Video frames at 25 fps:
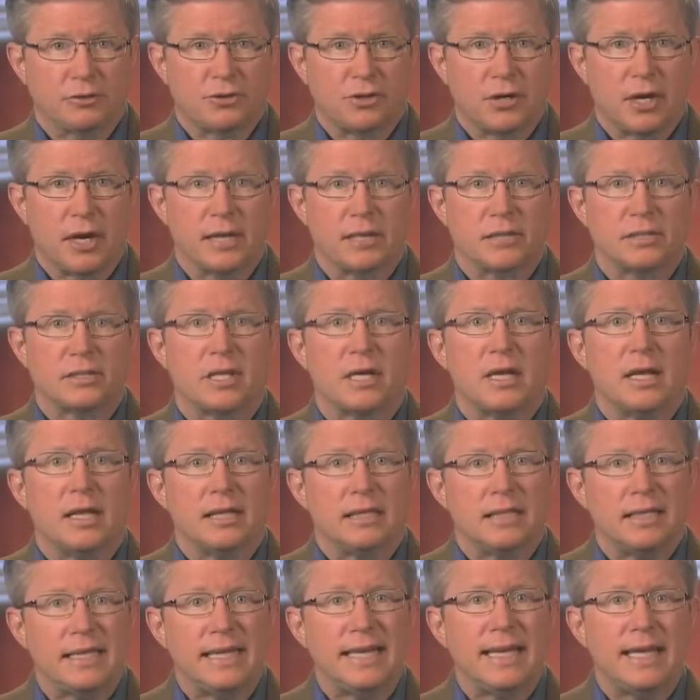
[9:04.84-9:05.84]
trials
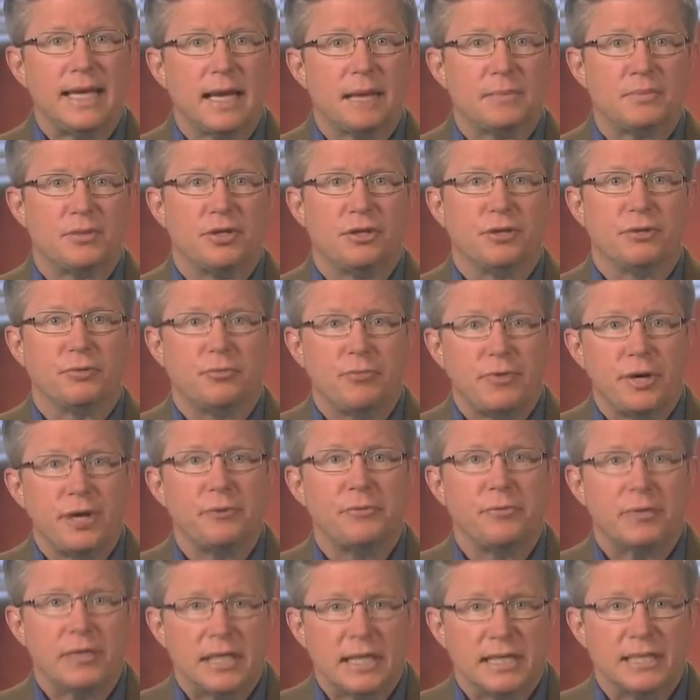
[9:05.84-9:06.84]
leading up to the
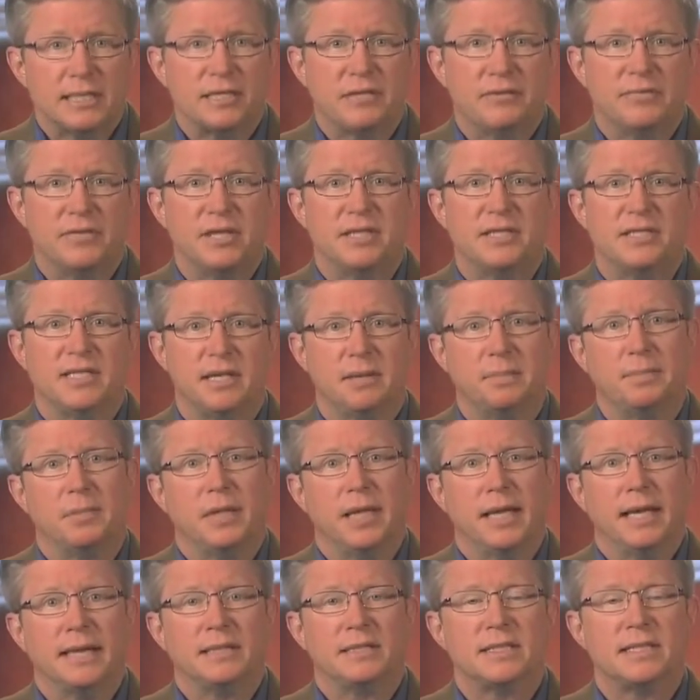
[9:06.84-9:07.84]
re-release of these
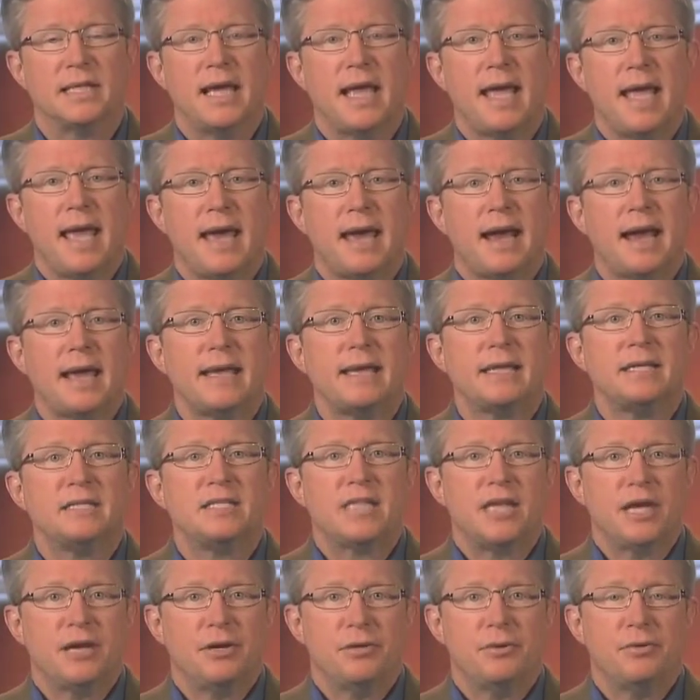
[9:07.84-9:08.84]
implants, and I can
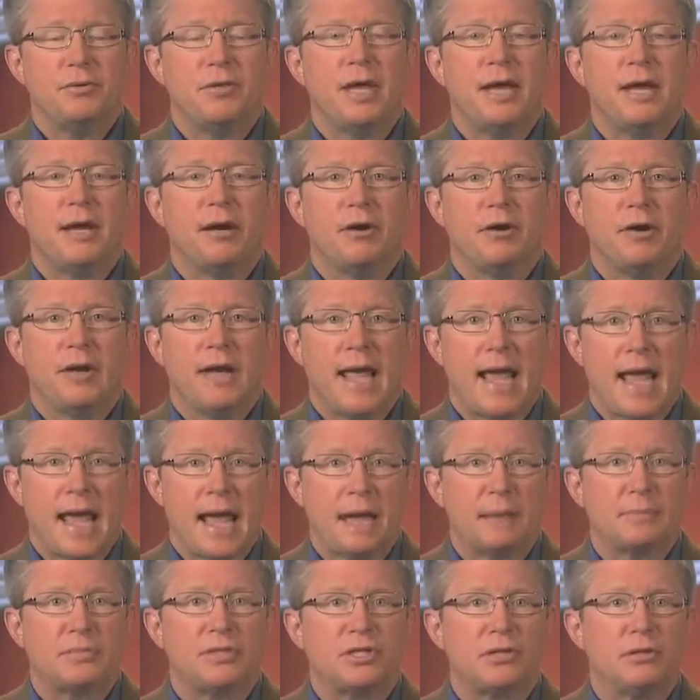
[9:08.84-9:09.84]
tell you they are an
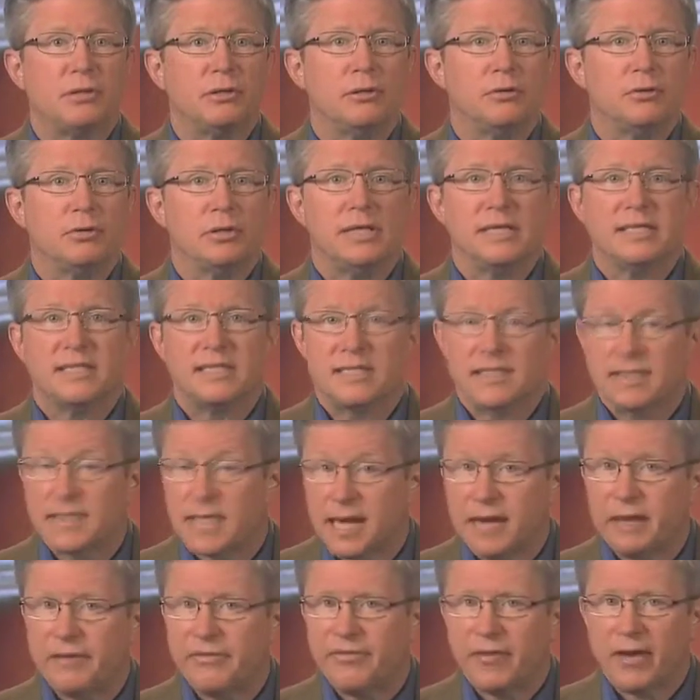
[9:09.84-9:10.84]
absolutely
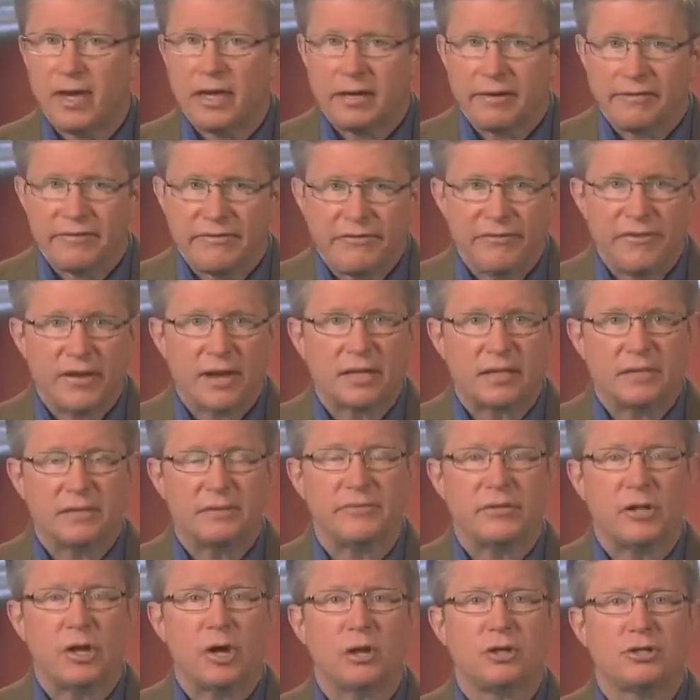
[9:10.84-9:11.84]
safe and
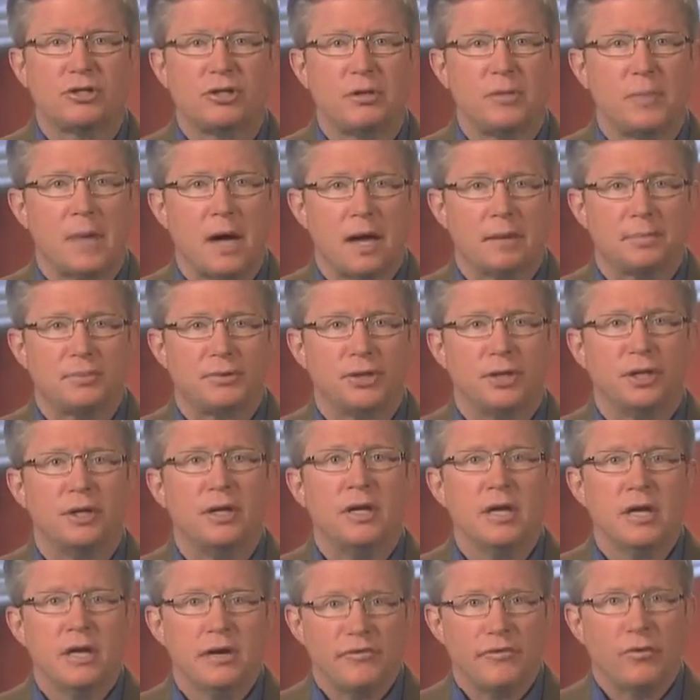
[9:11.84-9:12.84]
effective long-term option
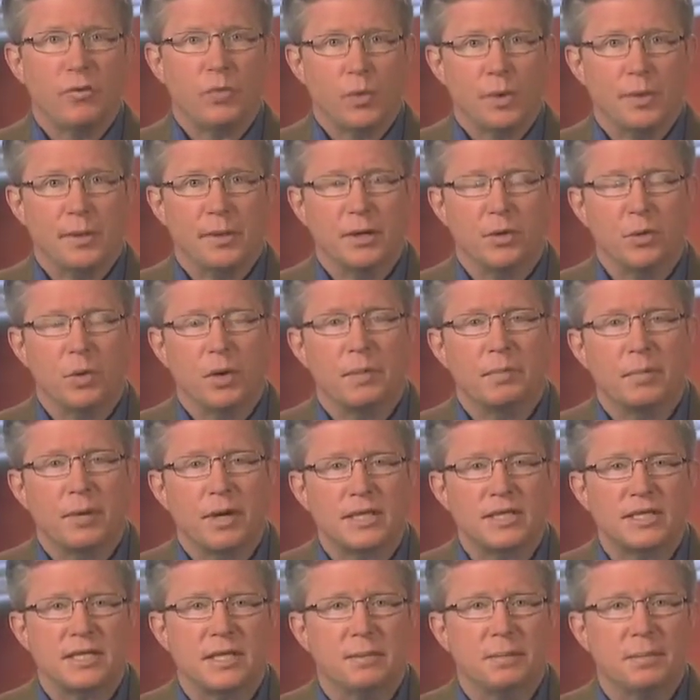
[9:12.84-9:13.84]
for women who want
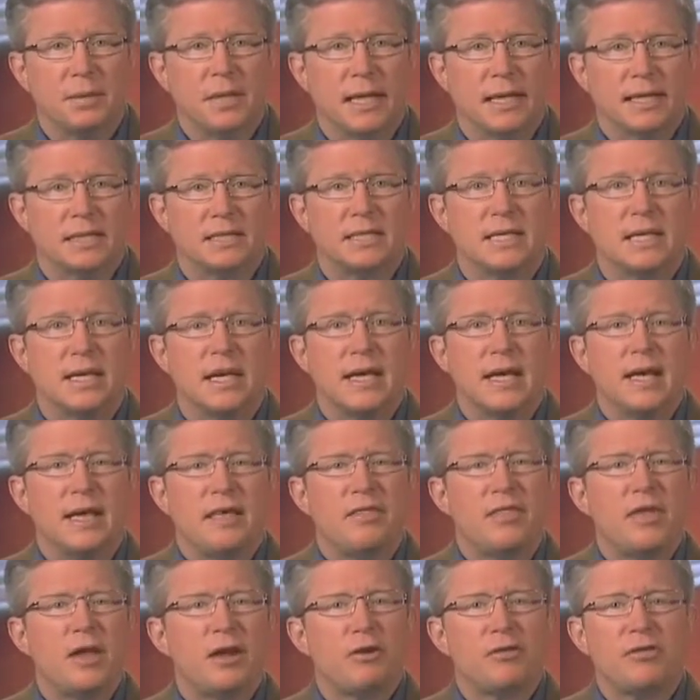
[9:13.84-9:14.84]
breast implants.
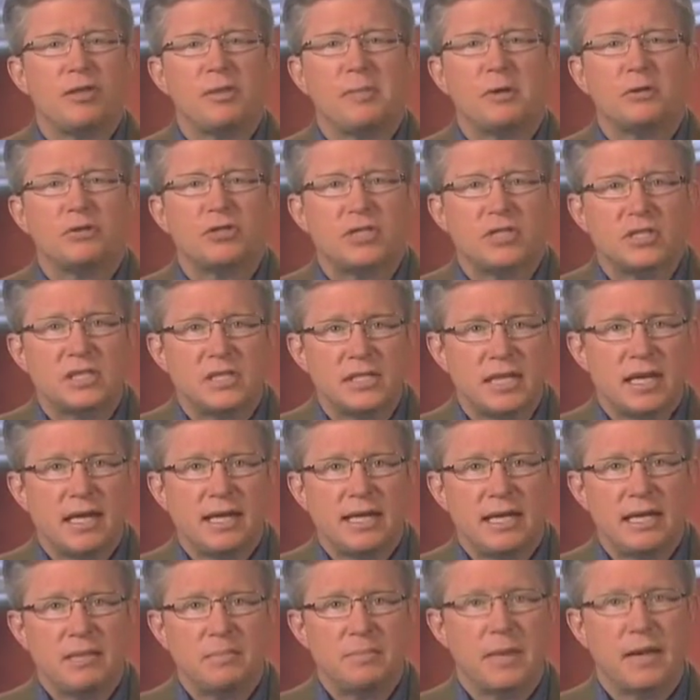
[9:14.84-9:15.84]
They are the most
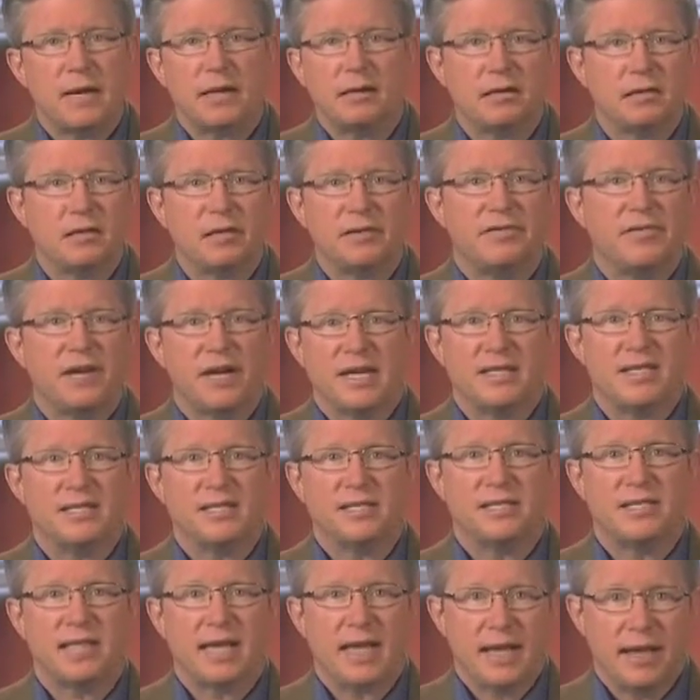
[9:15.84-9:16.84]
studied medical
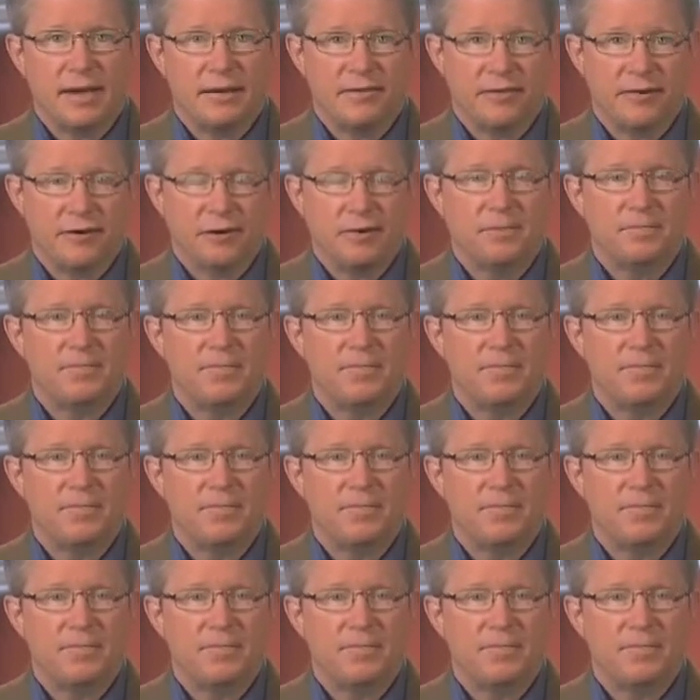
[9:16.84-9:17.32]
devices ever.